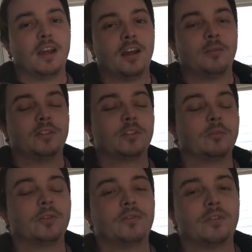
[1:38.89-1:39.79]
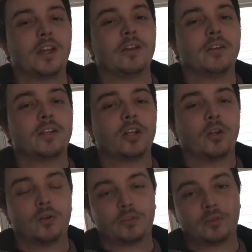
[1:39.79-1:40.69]
it's going to be very
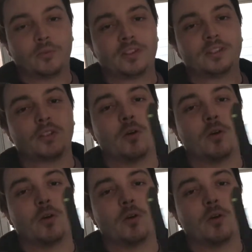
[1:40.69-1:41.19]
close to what this